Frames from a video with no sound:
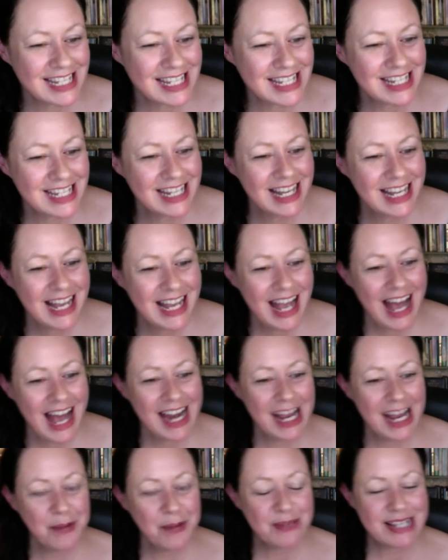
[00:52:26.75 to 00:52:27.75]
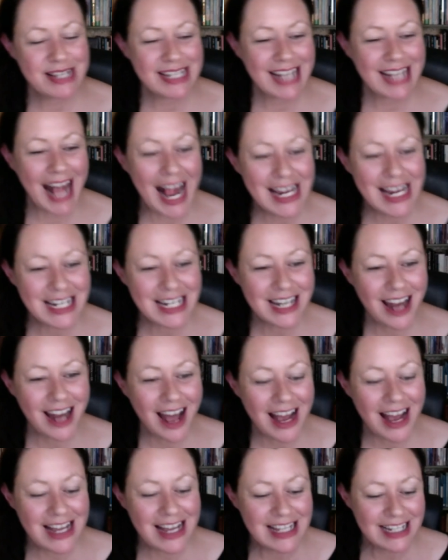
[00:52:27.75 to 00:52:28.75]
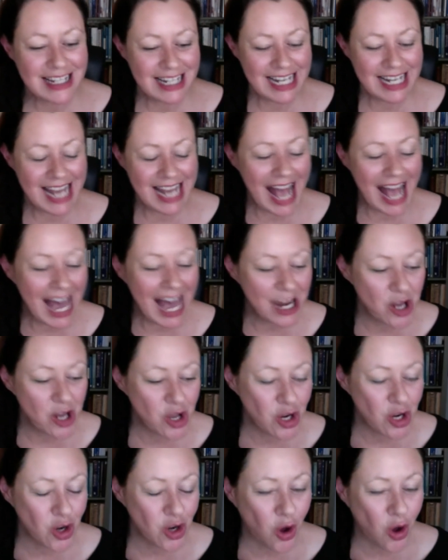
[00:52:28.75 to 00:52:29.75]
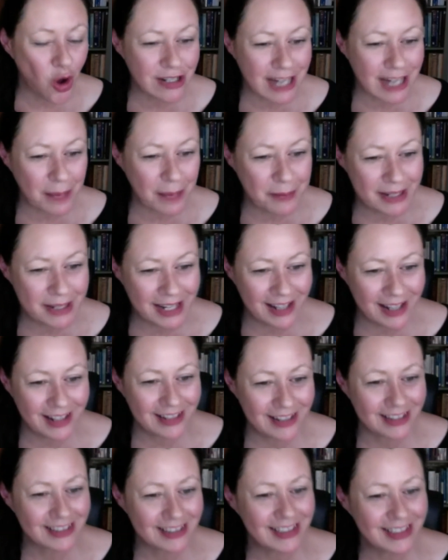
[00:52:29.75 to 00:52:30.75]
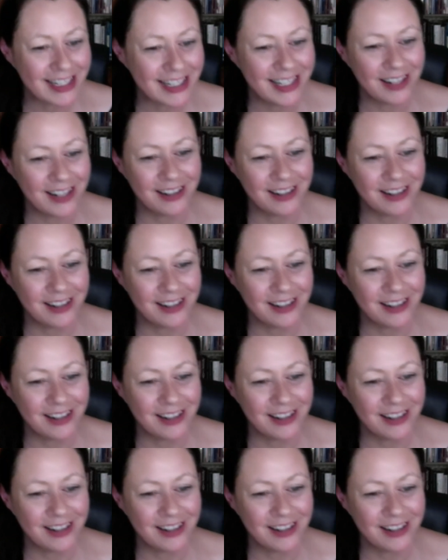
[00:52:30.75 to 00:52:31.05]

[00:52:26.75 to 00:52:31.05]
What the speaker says: ancestors, and he was scandalized, and he had her locked up in a